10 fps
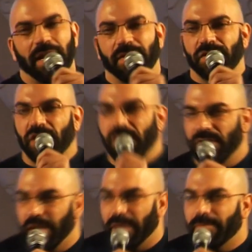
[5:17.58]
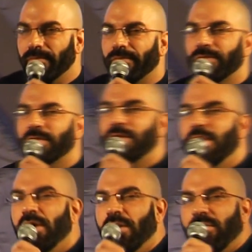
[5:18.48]
been planning this evening
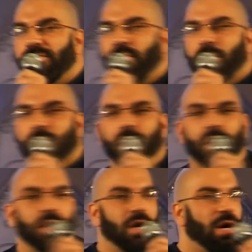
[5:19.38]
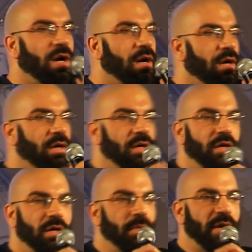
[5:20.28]
for
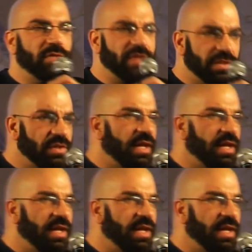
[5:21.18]
about